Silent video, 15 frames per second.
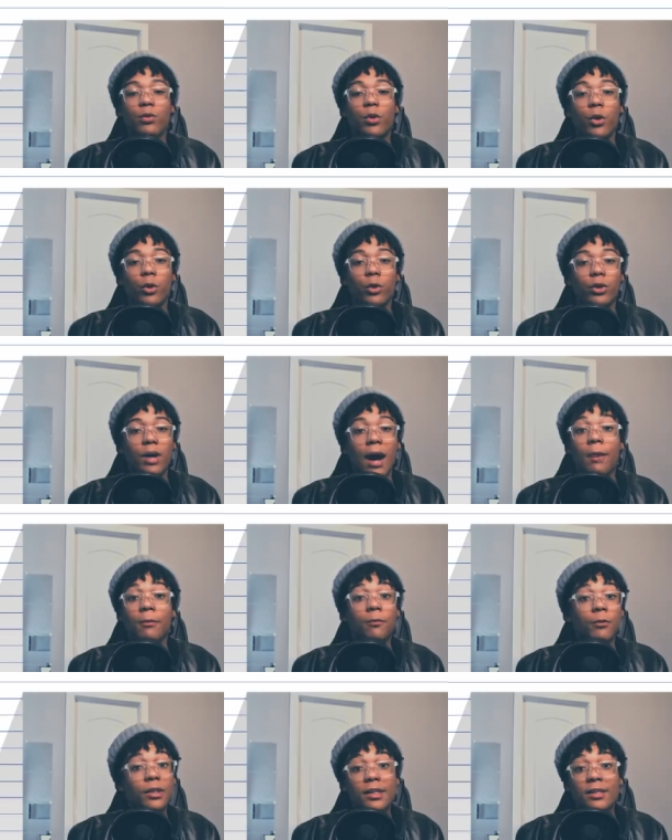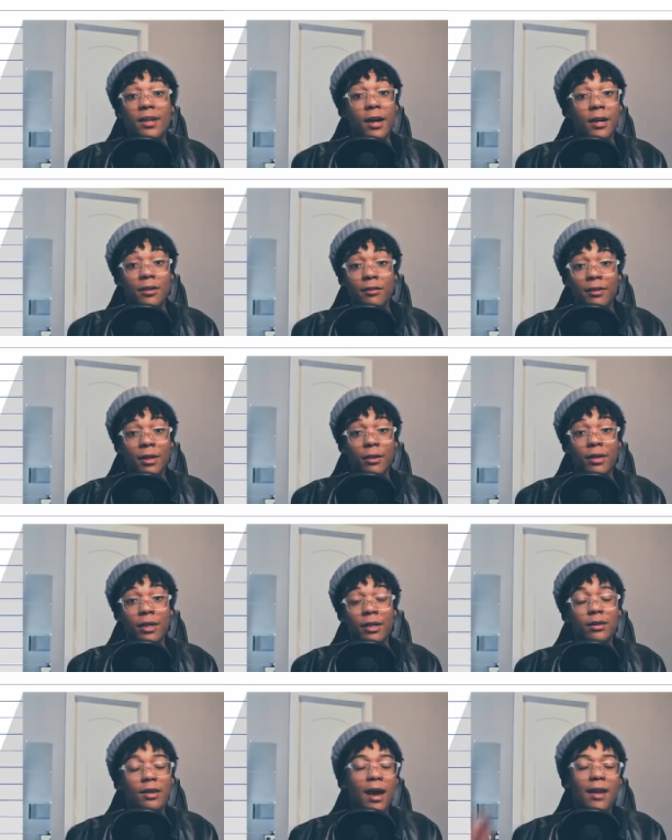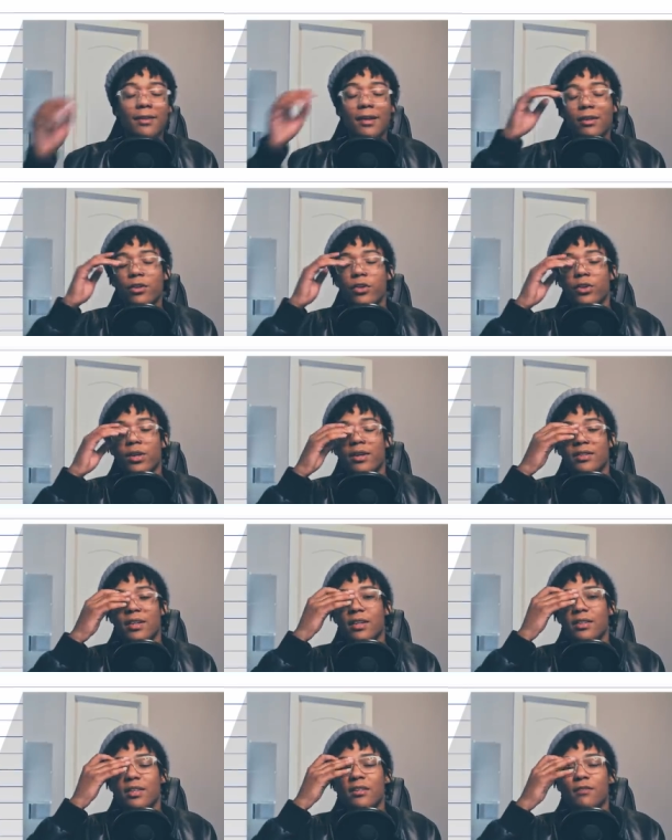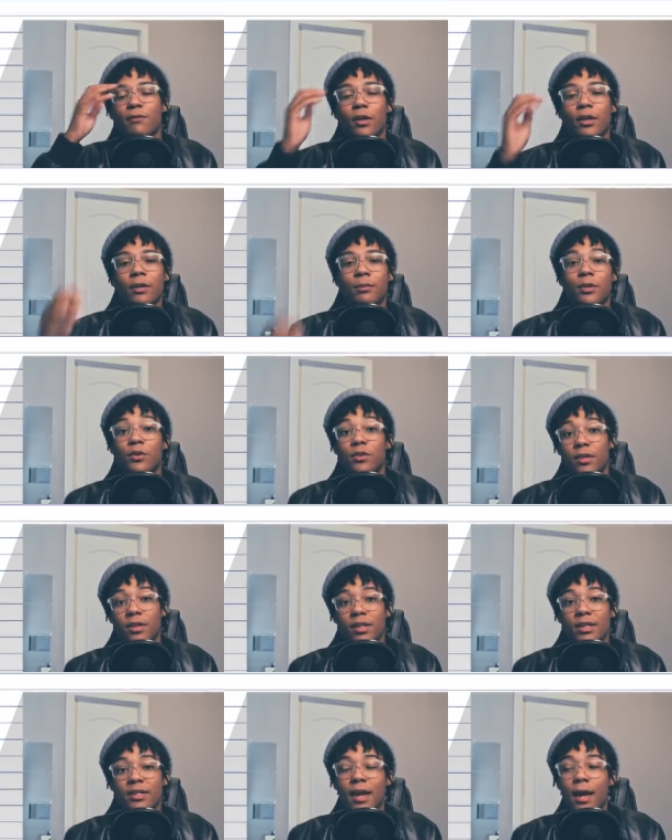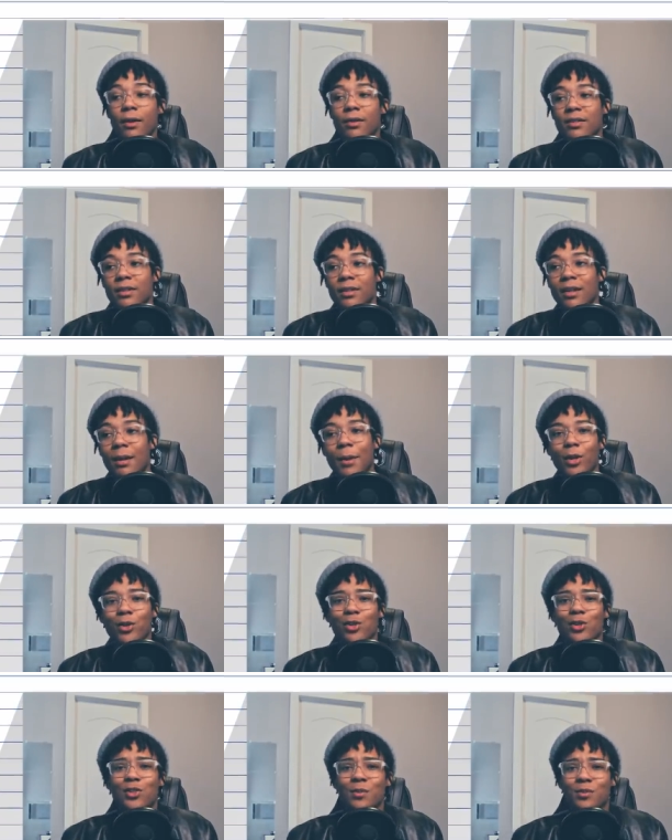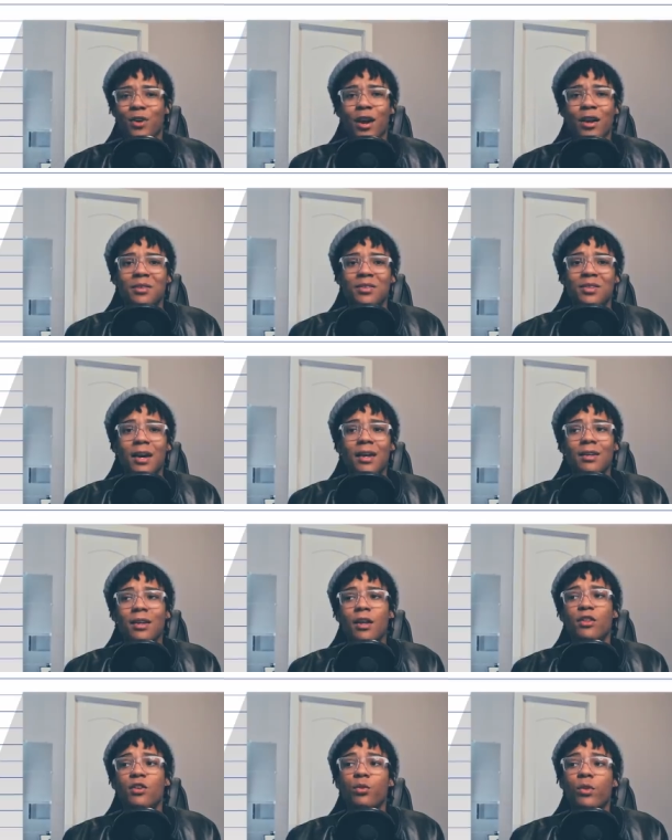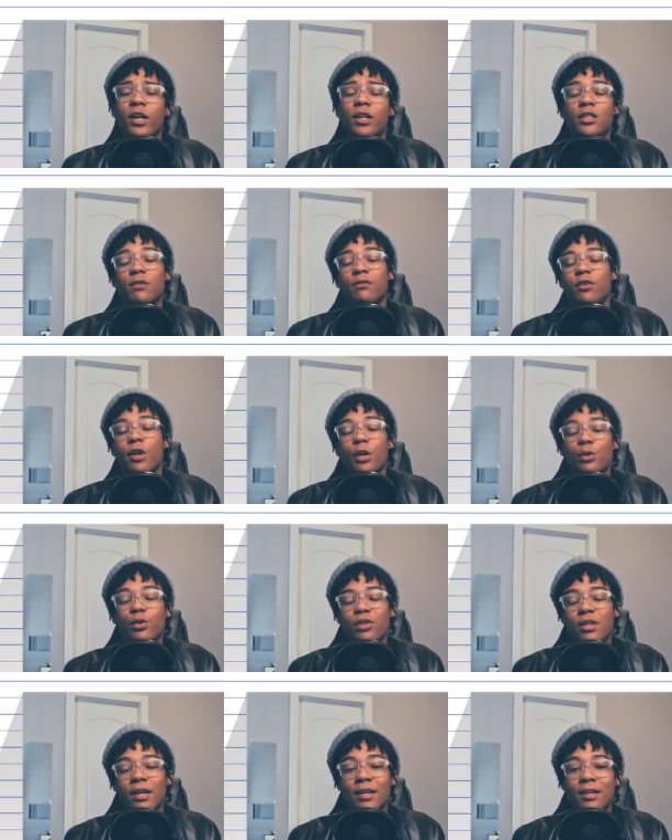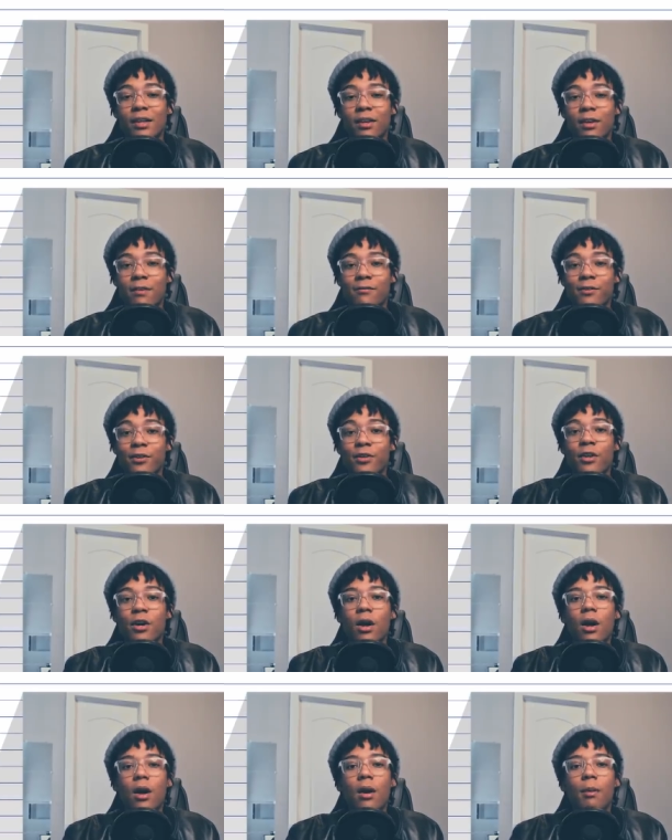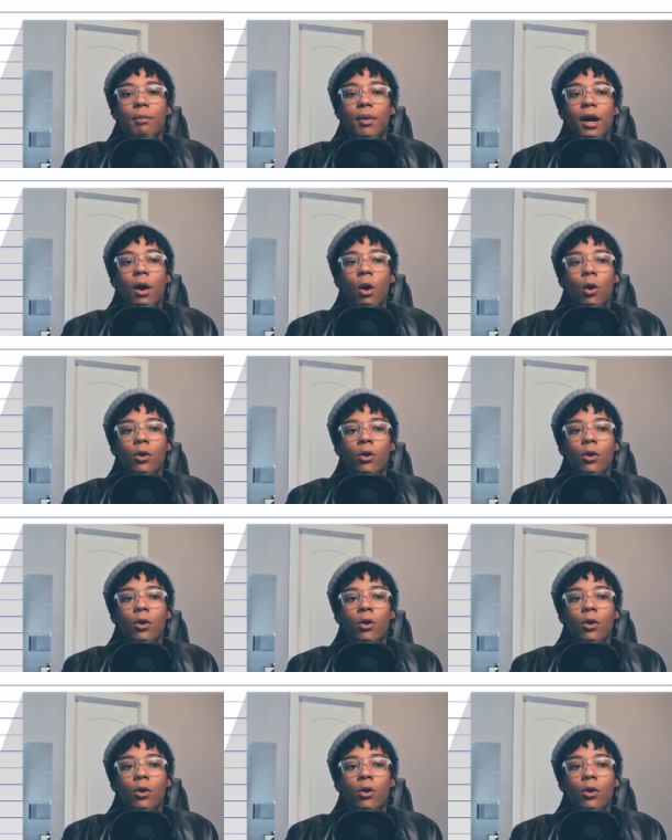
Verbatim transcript: Road, I'm really tired of hearing. I think Lil Nas X is very musically talented. I'm actually surprised at the range of genres that he can cover. But